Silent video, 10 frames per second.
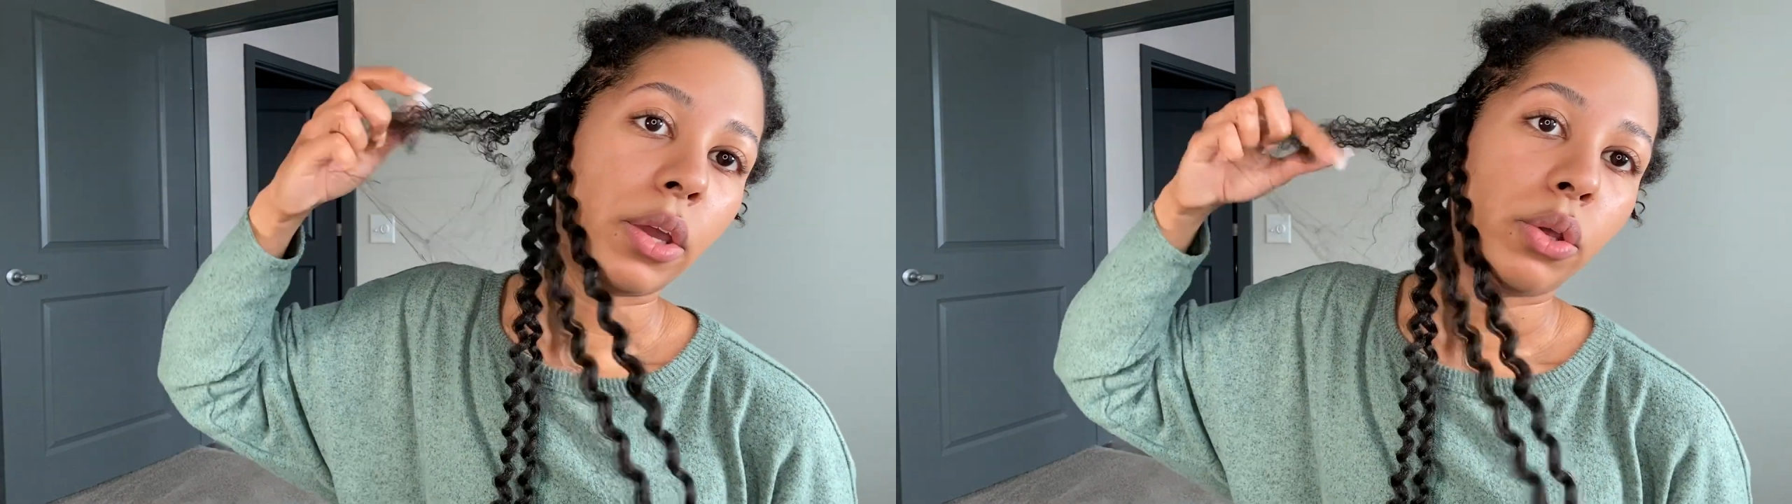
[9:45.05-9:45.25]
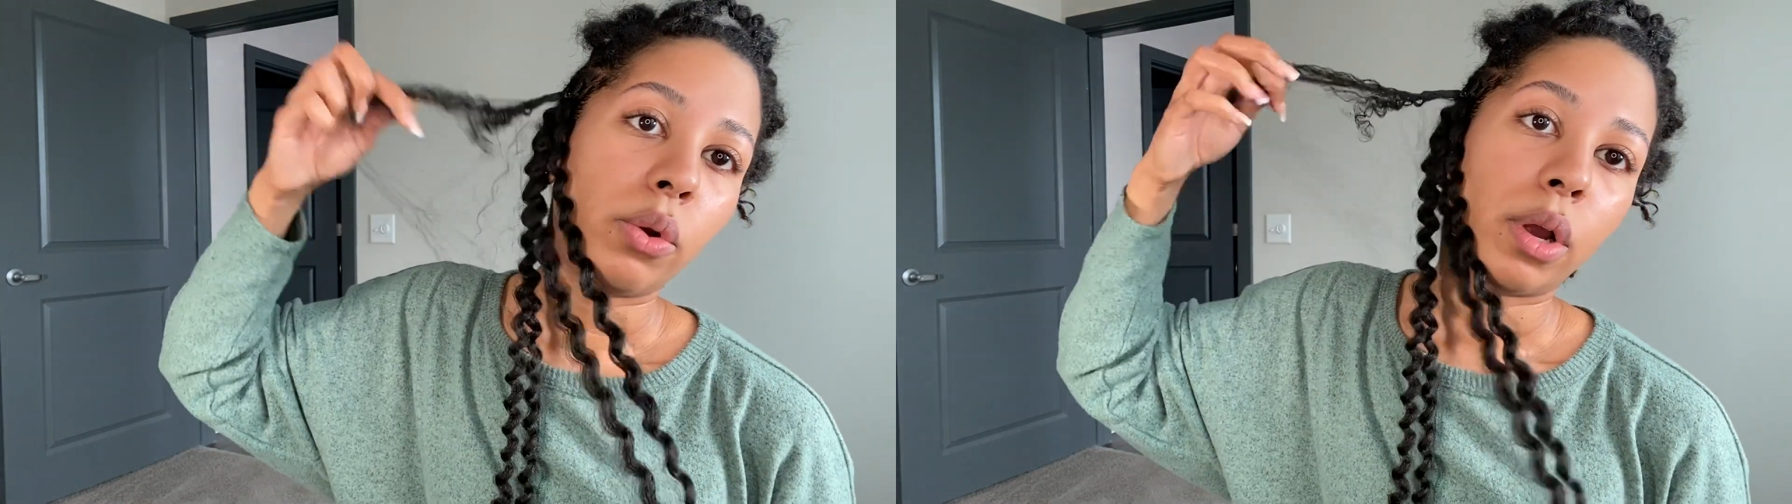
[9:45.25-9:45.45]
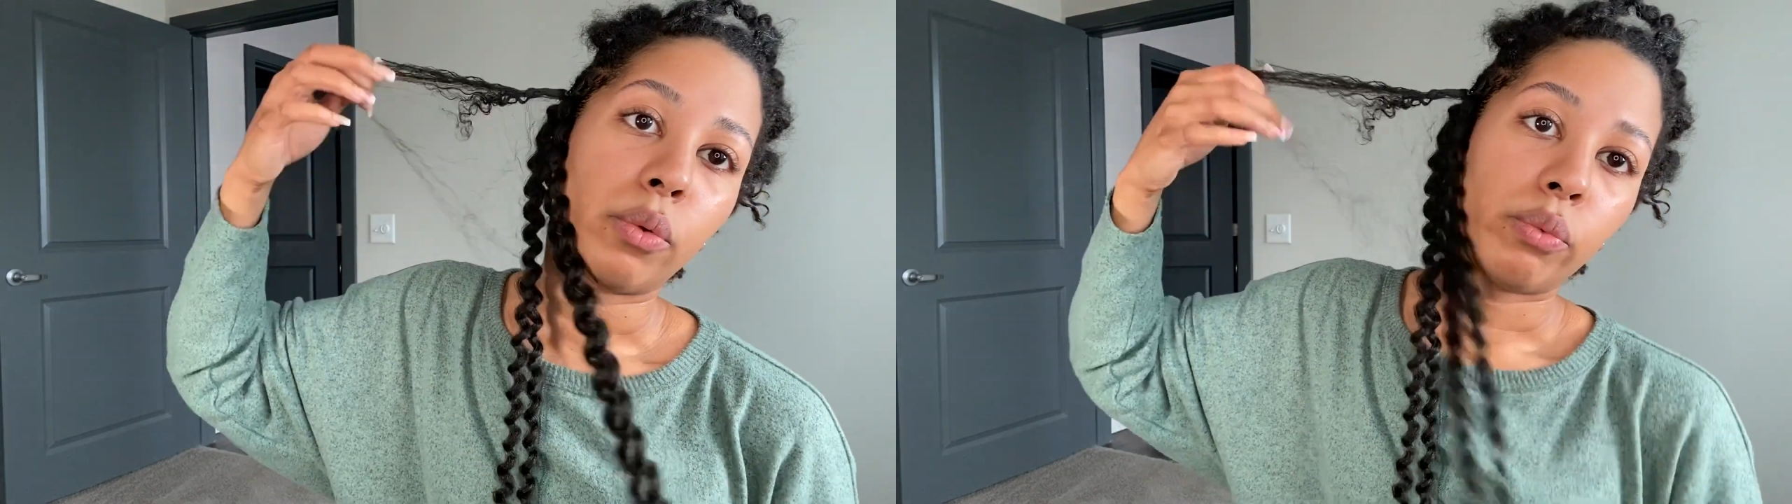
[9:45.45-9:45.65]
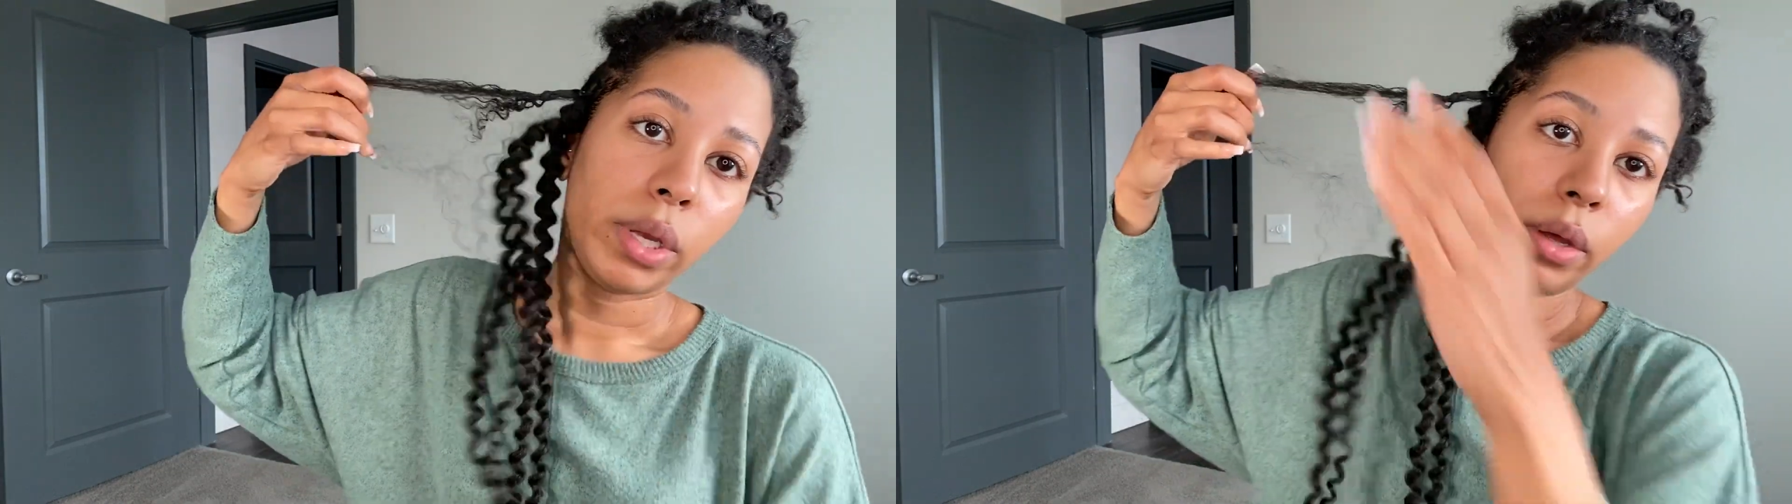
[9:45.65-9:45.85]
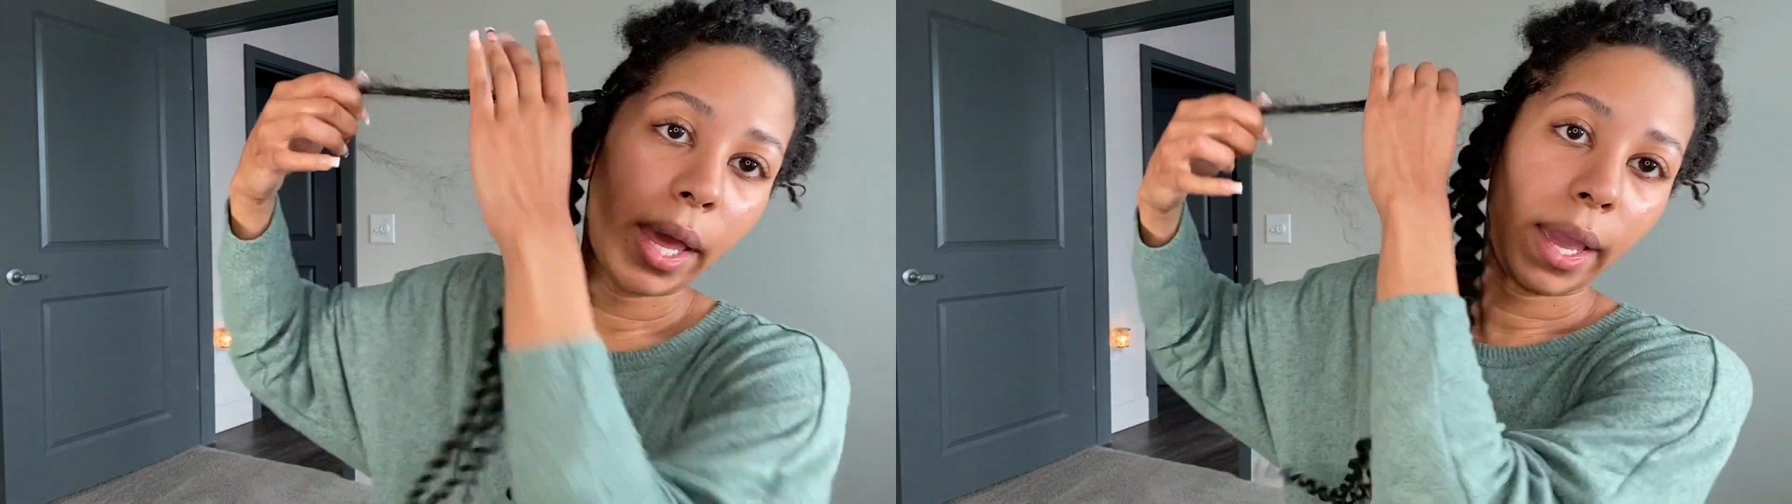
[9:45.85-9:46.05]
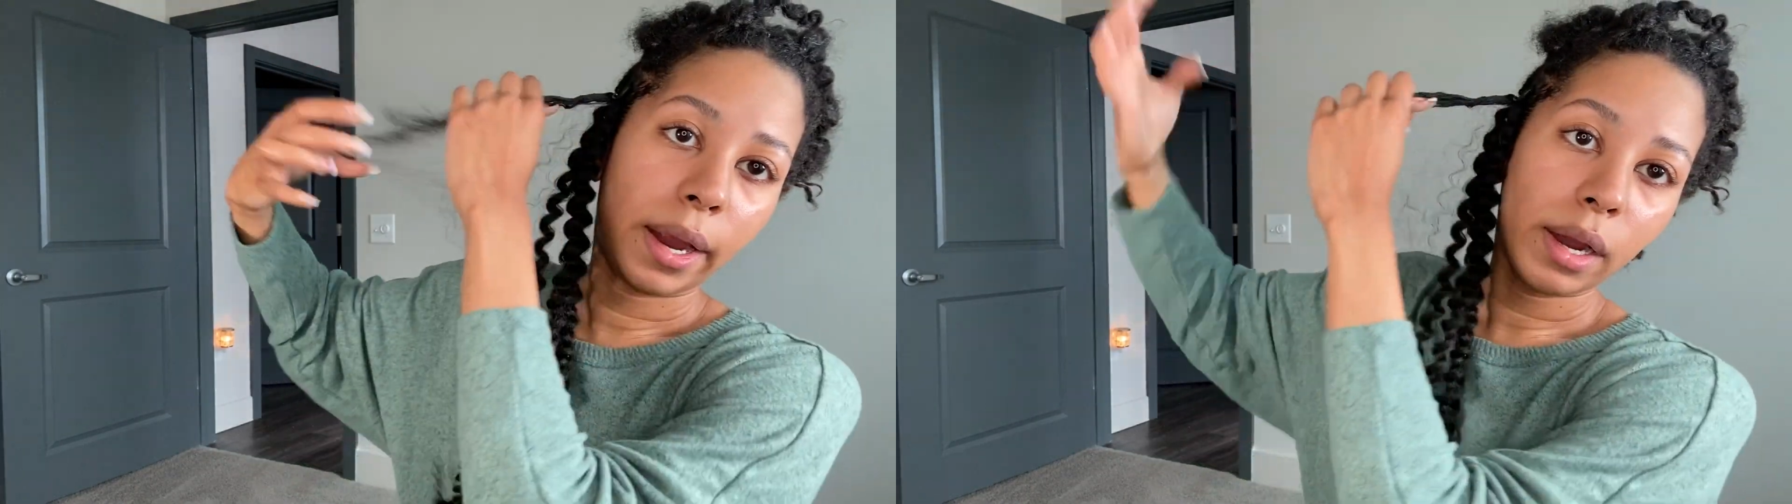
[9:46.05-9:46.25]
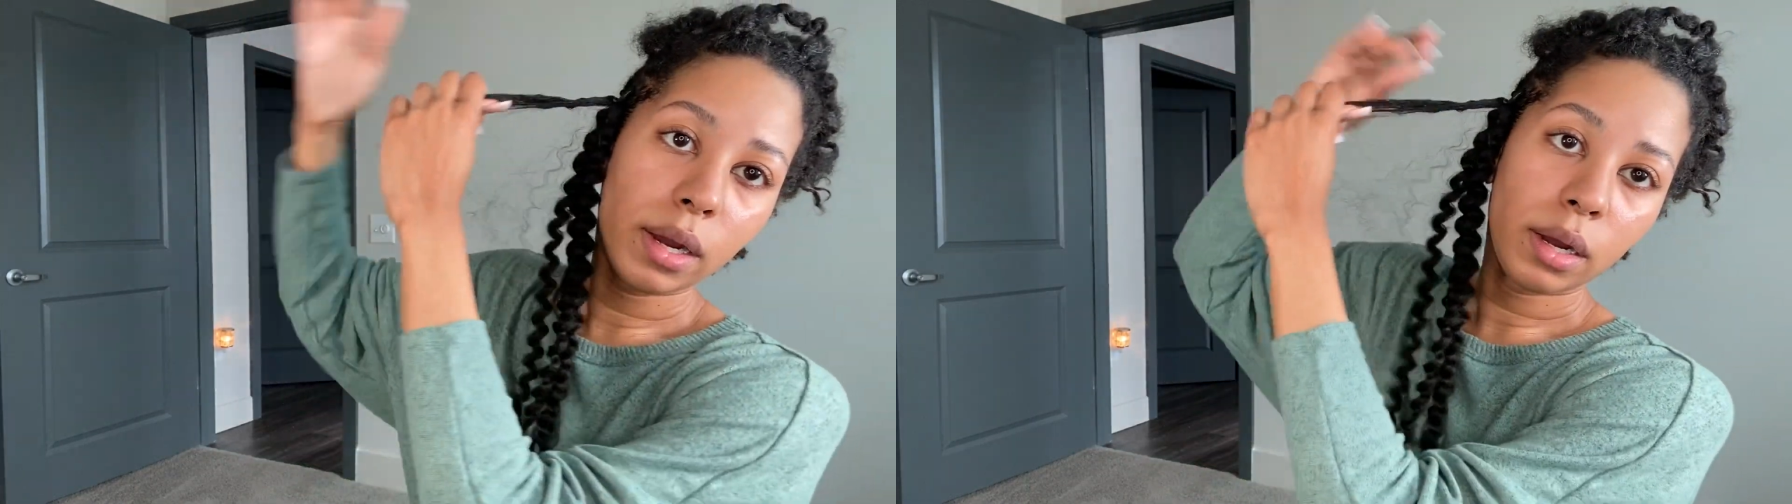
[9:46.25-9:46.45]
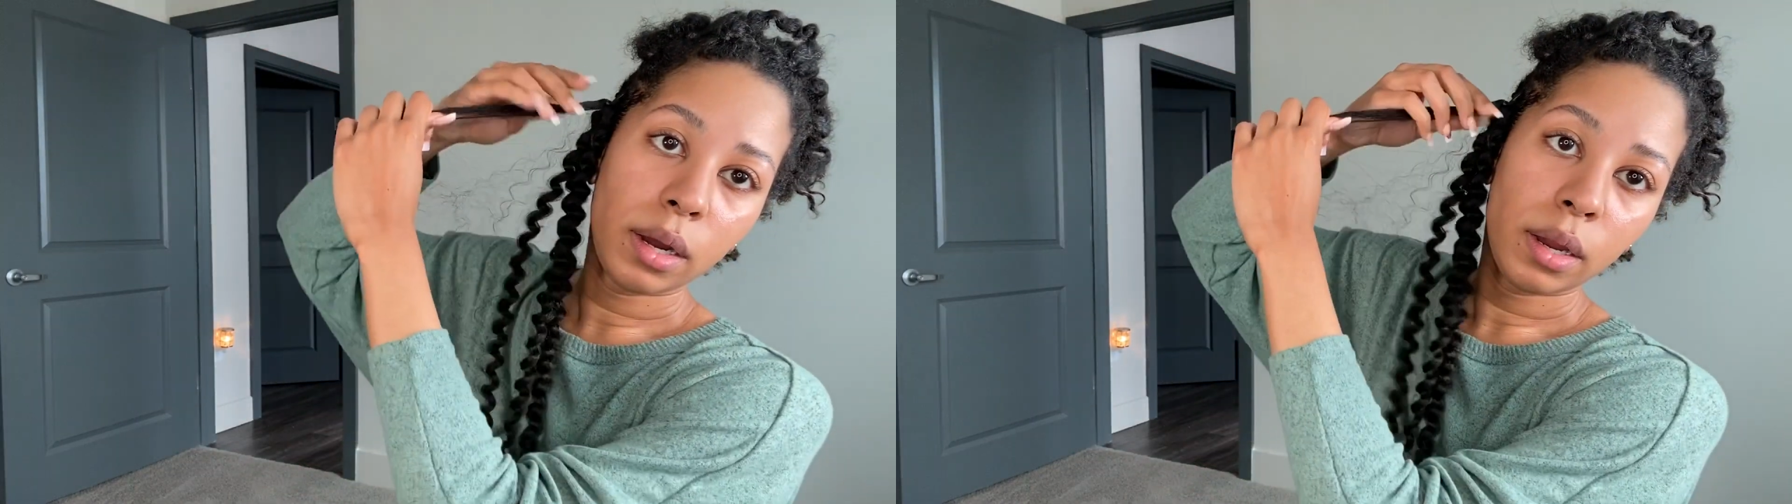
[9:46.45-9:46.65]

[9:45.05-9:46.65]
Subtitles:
your real hair,